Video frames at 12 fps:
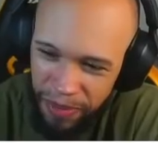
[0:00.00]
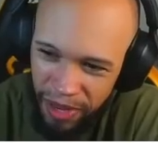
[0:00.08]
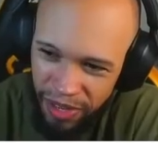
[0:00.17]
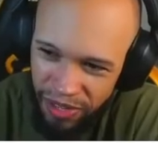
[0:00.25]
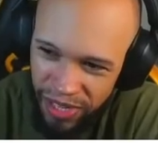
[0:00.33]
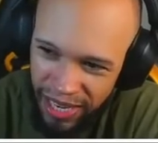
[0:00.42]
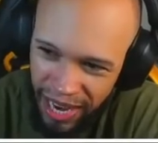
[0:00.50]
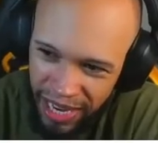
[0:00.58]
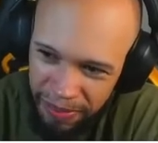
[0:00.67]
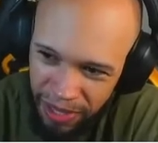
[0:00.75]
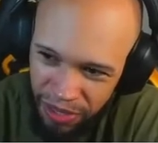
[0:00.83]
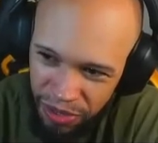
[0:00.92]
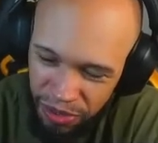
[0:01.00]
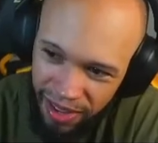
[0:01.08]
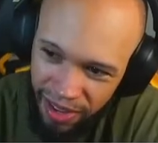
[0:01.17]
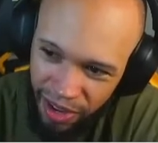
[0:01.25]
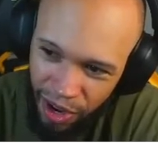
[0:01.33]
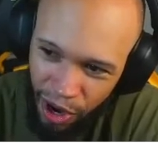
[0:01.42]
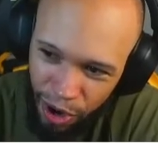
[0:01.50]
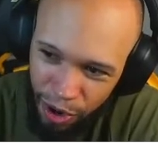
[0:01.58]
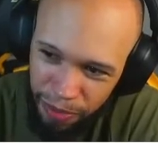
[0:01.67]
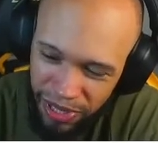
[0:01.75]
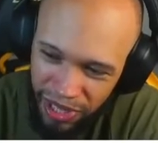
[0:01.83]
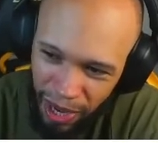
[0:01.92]
Also, this guy is about to
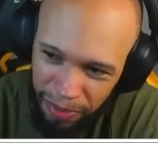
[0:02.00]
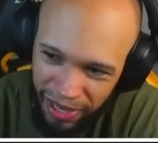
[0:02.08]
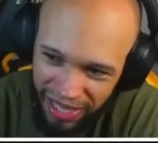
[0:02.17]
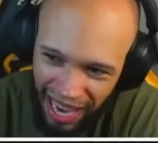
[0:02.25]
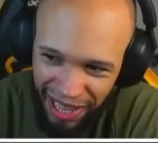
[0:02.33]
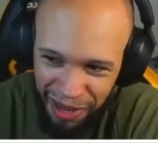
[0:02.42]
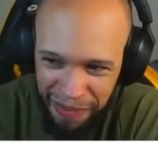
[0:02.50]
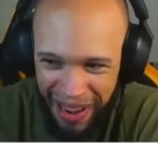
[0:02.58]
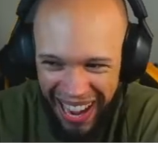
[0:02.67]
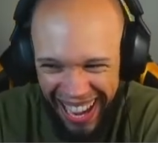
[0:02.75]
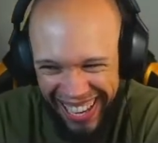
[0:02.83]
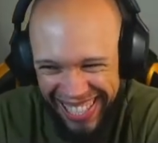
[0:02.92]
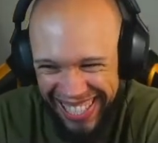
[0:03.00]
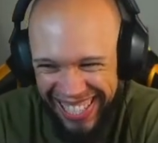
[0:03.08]
curb stomp this Gallantmon.